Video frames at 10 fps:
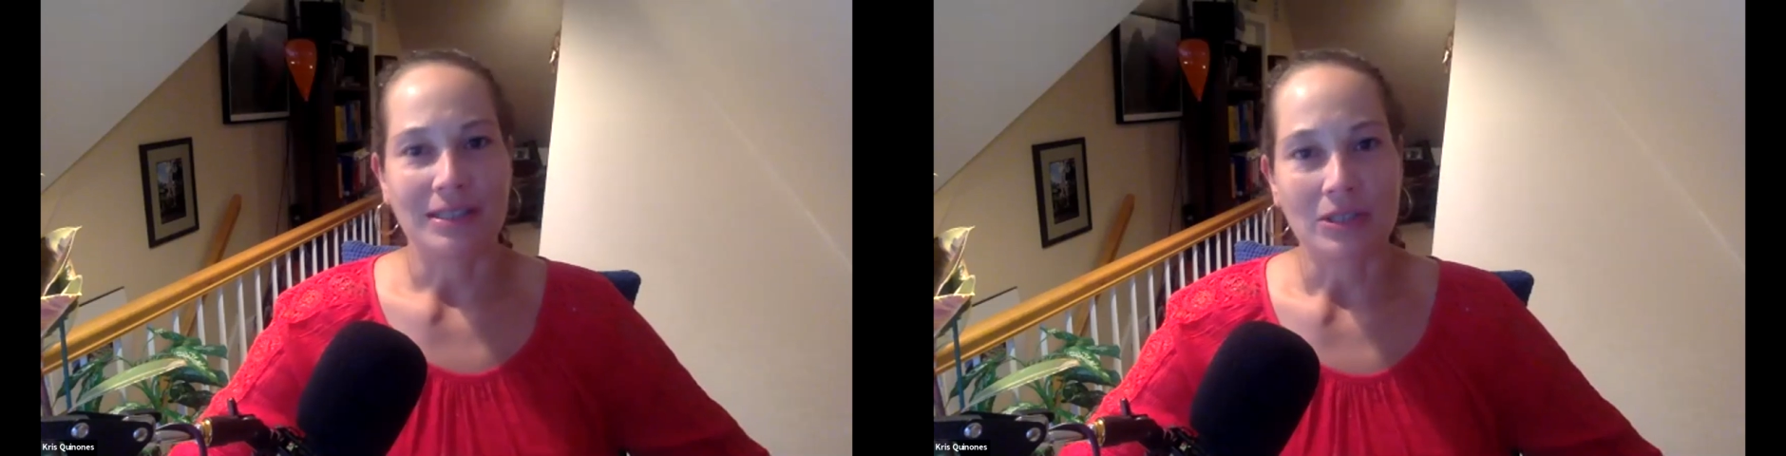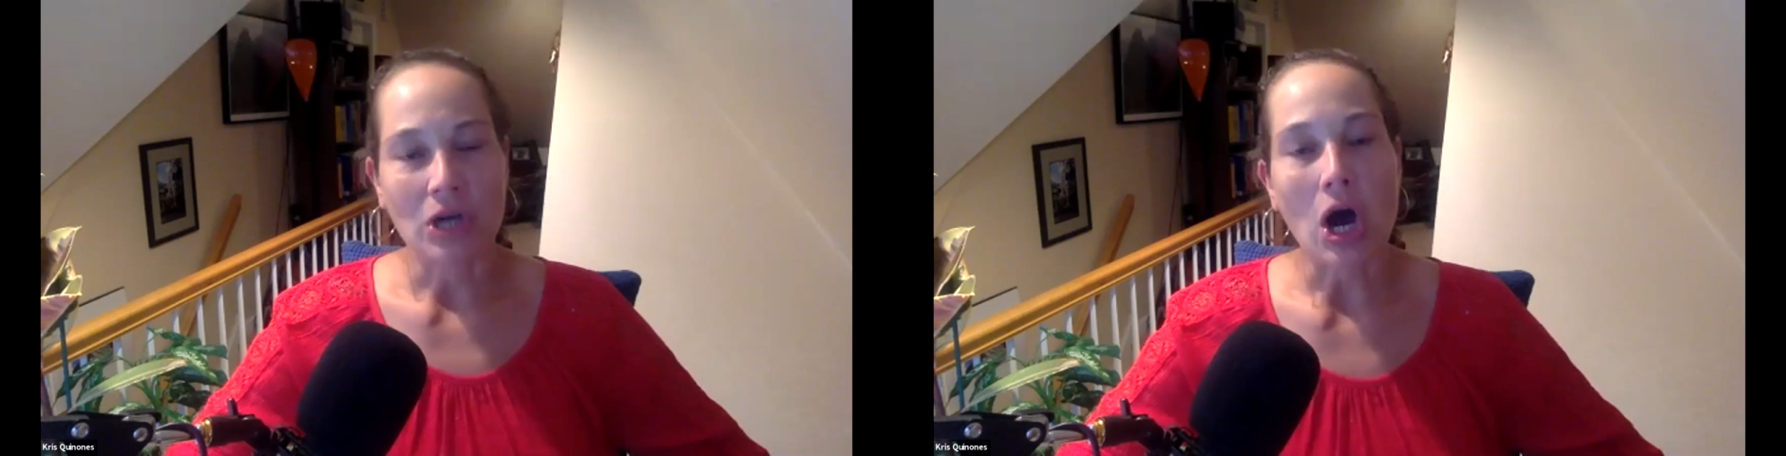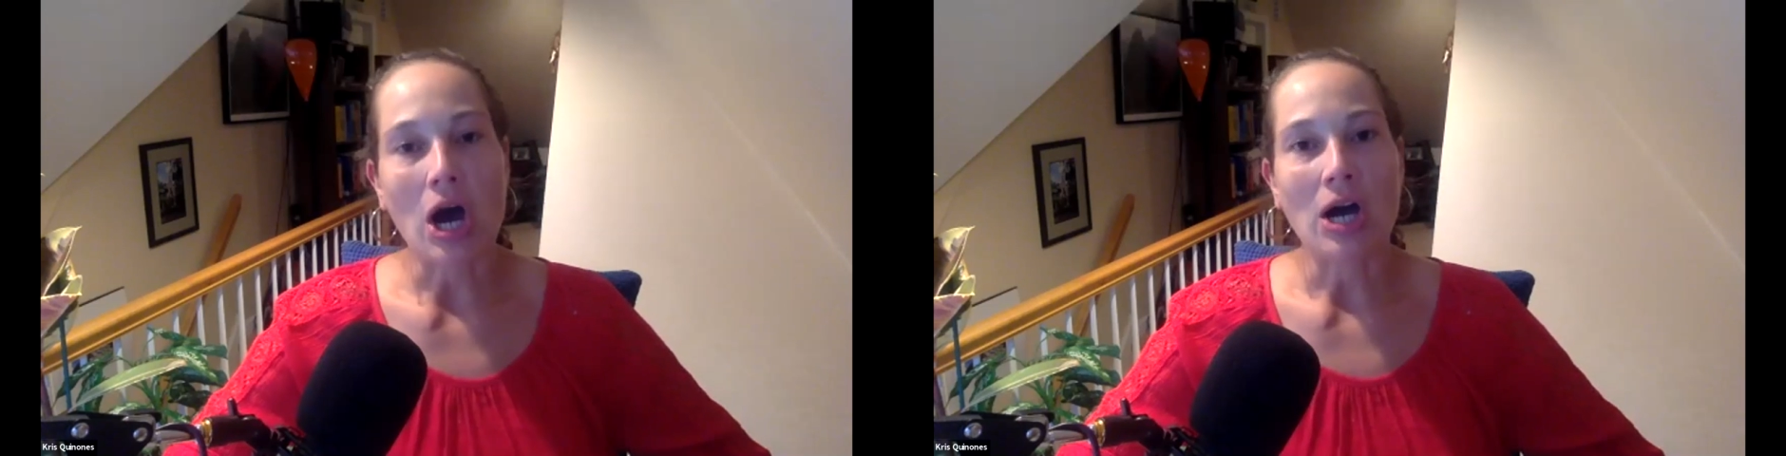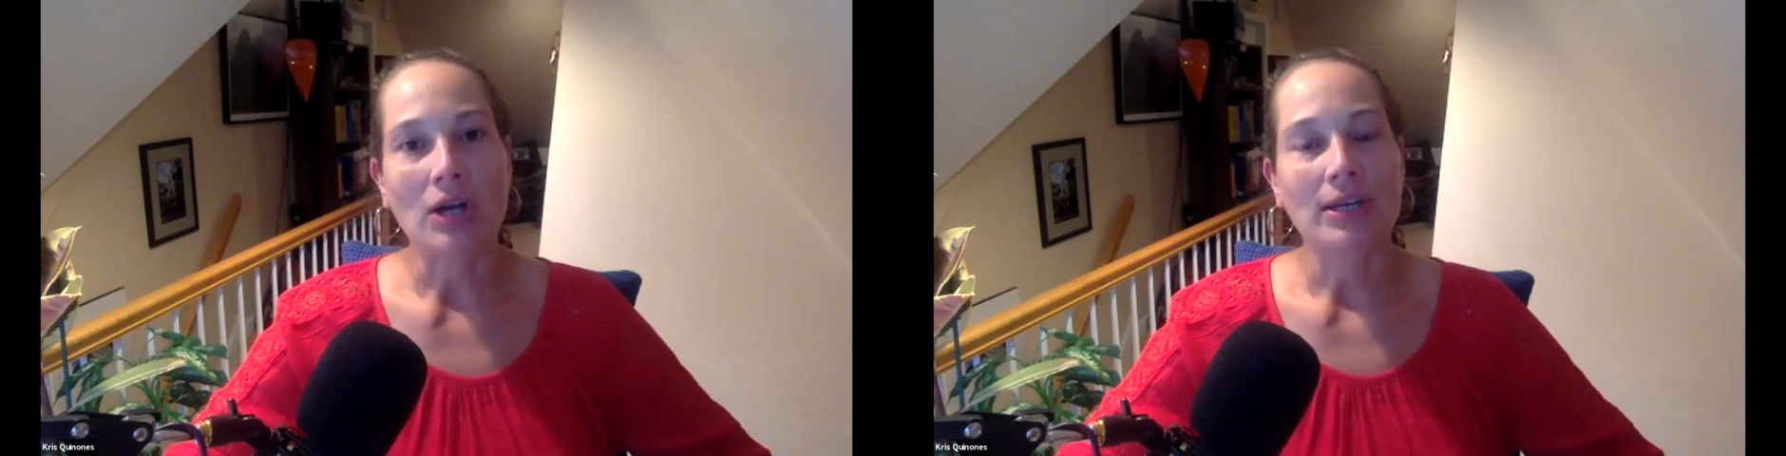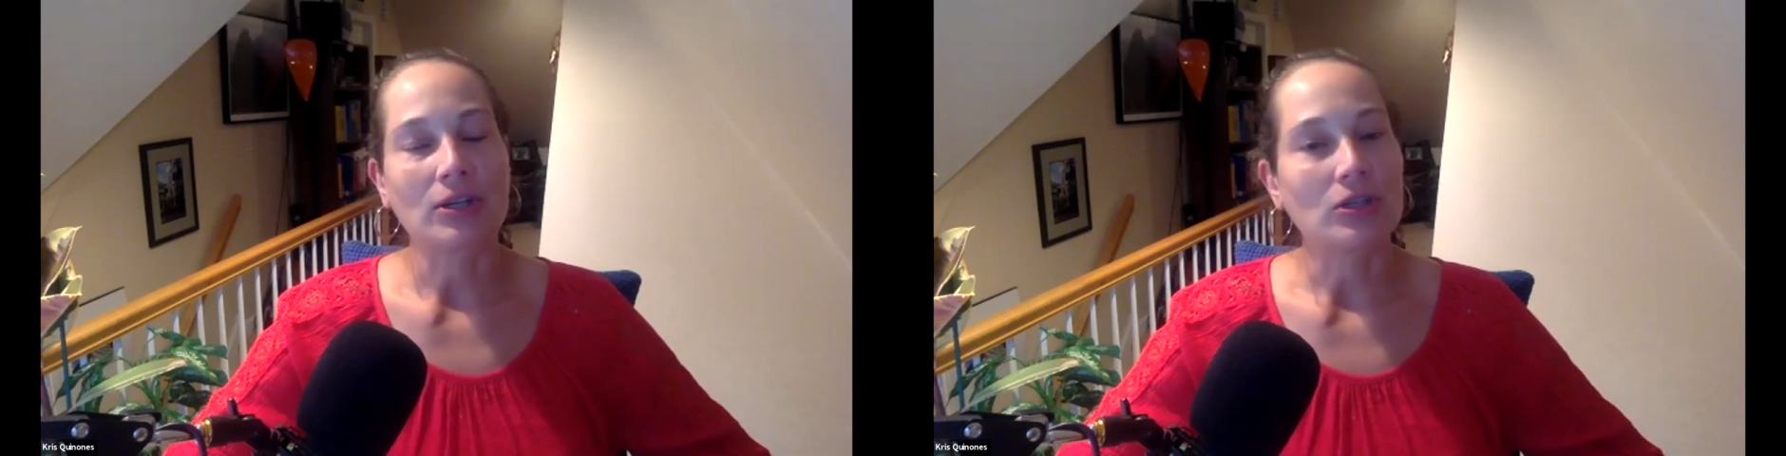and
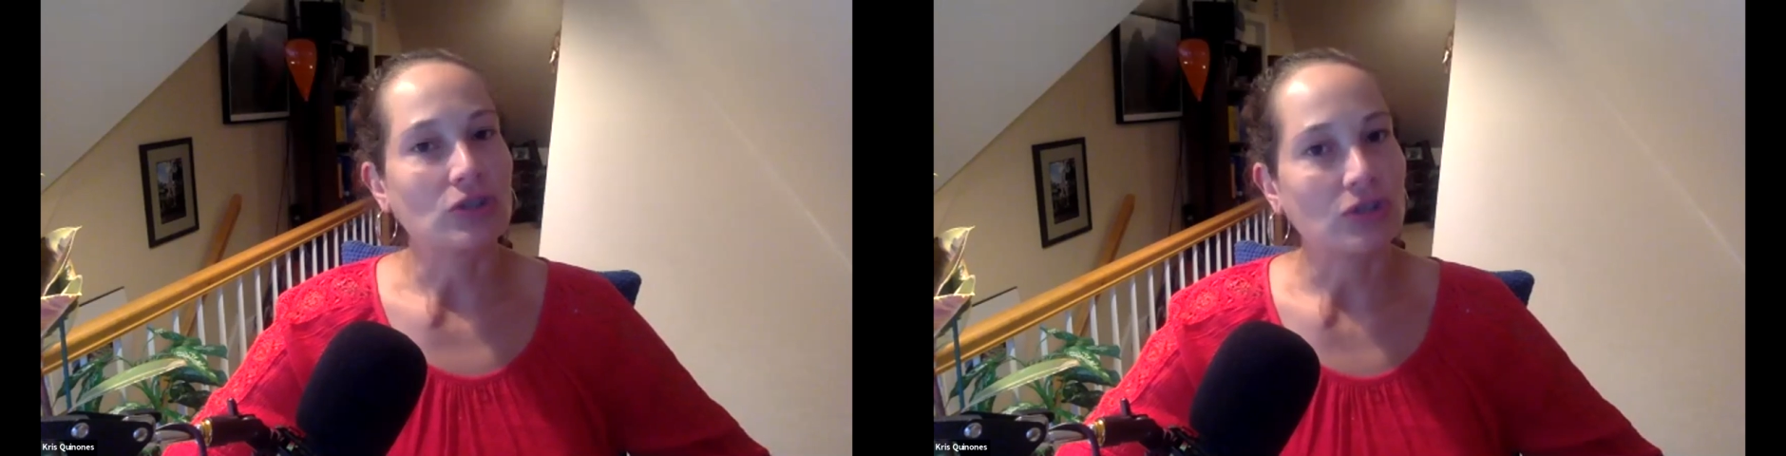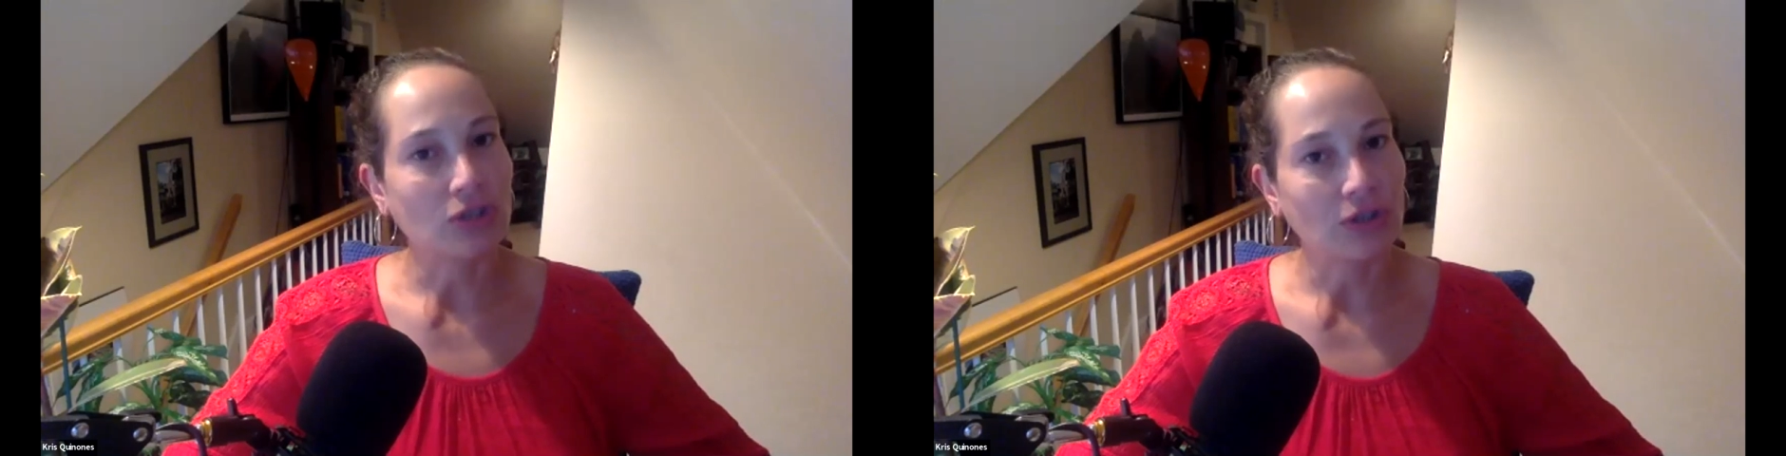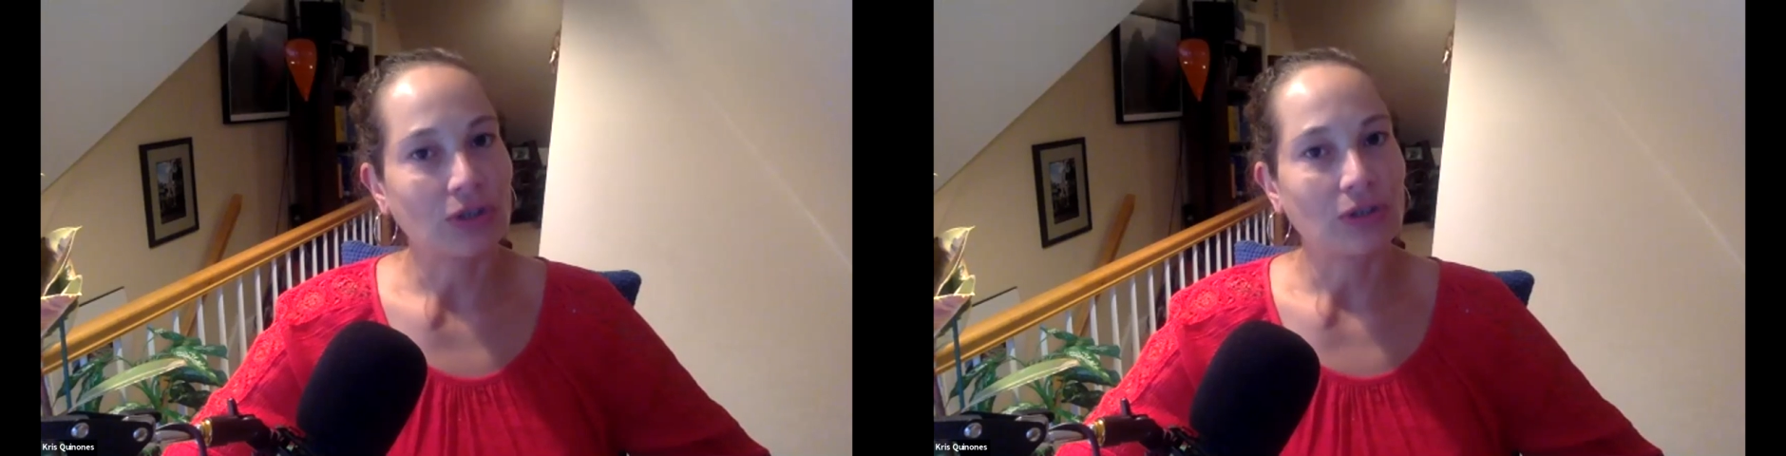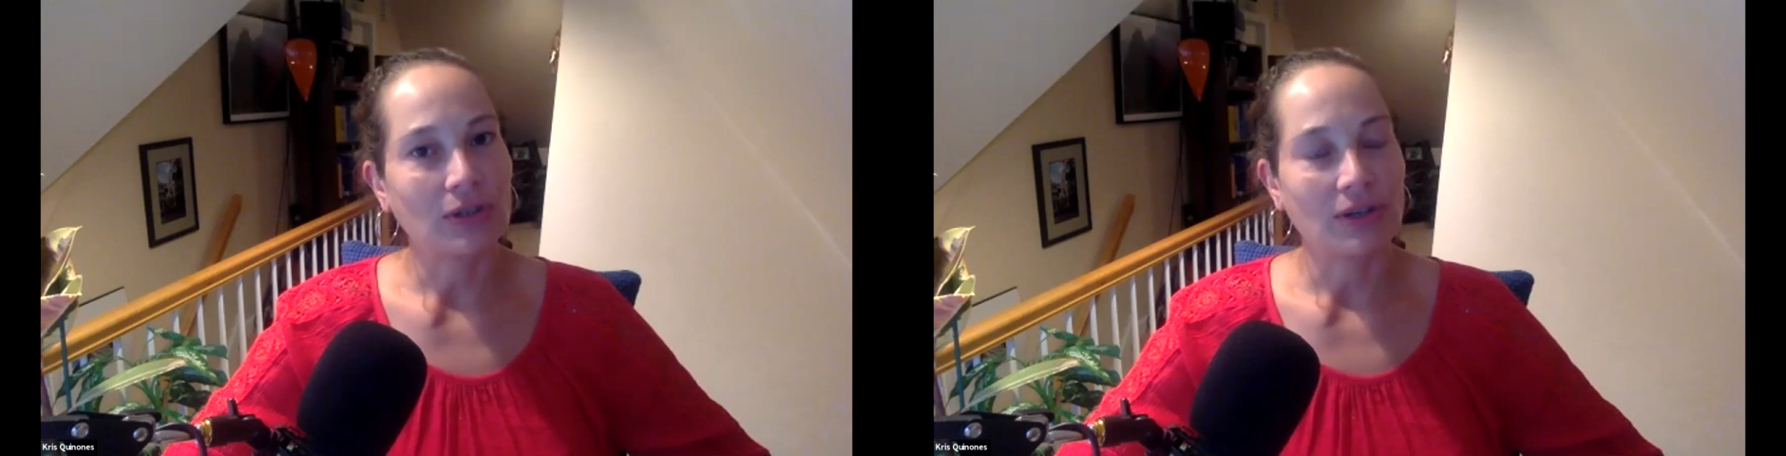talk and concern